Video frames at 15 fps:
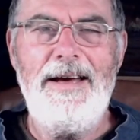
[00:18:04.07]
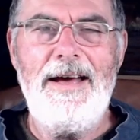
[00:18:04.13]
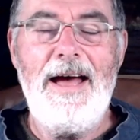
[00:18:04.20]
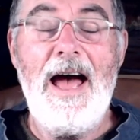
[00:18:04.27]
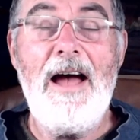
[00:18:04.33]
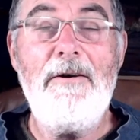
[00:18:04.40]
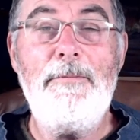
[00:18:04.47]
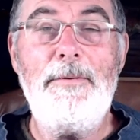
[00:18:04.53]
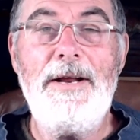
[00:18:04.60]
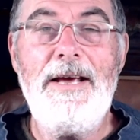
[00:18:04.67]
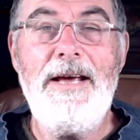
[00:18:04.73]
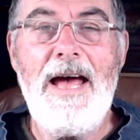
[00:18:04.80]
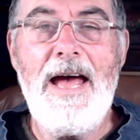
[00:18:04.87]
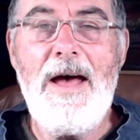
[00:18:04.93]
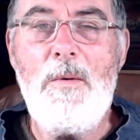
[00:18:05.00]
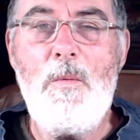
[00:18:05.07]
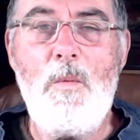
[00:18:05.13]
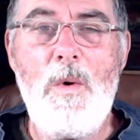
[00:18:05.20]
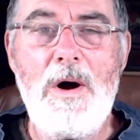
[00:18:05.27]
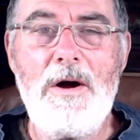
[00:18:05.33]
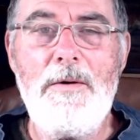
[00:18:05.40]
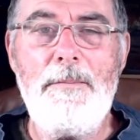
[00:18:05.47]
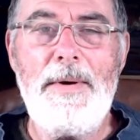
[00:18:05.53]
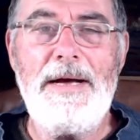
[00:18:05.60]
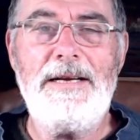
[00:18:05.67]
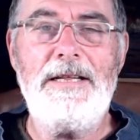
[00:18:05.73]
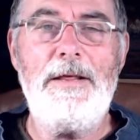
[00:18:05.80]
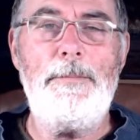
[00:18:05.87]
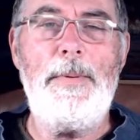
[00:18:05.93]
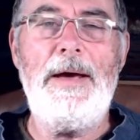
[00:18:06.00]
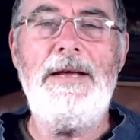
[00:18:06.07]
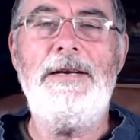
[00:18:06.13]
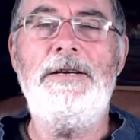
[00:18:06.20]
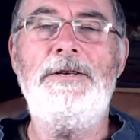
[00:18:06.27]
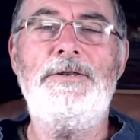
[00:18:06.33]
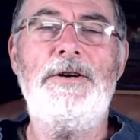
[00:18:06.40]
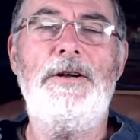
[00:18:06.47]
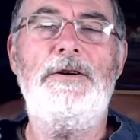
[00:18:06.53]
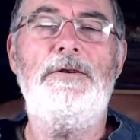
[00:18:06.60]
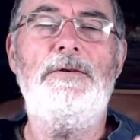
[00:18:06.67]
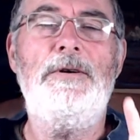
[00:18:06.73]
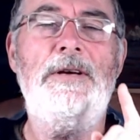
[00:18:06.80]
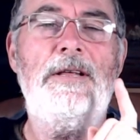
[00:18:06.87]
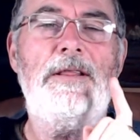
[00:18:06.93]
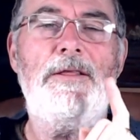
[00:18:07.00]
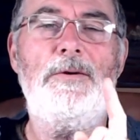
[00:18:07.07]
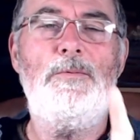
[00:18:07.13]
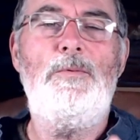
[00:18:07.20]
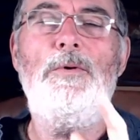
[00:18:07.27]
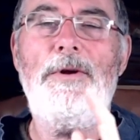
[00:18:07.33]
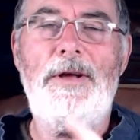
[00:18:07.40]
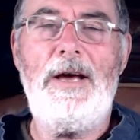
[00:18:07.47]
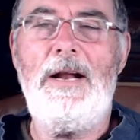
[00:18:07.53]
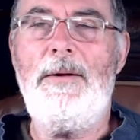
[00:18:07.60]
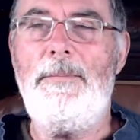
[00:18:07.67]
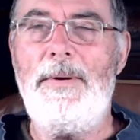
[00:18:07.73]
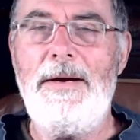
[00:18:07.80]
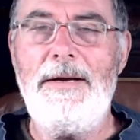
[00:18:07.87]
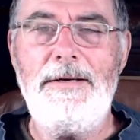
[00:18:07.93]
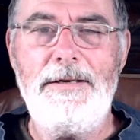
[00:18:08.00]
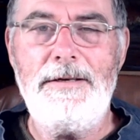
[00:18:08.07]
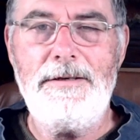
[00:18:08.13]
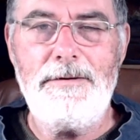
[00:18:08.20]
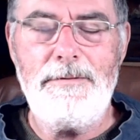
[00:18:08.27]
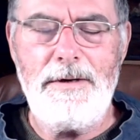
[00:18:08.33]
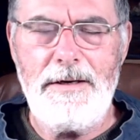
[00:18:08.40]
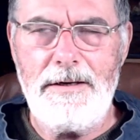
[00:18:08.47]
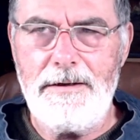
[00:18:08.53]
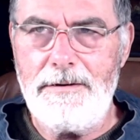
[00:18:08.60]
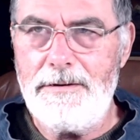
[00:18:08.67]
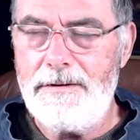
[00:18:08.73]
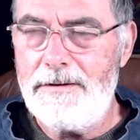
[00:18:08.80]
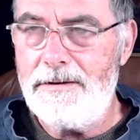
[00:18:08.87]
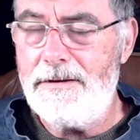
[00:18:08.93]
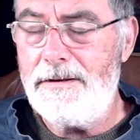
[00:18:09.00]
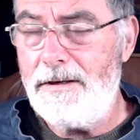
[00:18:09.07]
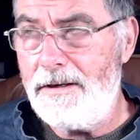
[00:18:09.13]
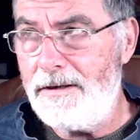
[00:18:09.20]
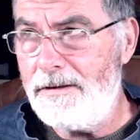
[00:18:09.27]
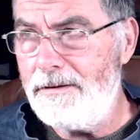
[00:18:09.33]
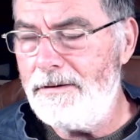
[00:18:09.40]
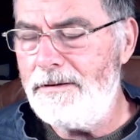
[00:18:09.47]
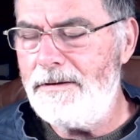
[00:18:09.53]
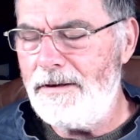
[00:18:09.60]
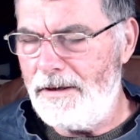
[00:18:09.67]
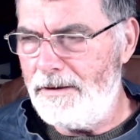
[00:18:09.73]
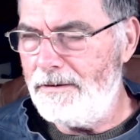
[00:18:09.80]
Hi everybody, and welcome back to the painting channel, the watercolor painting. No, no, no.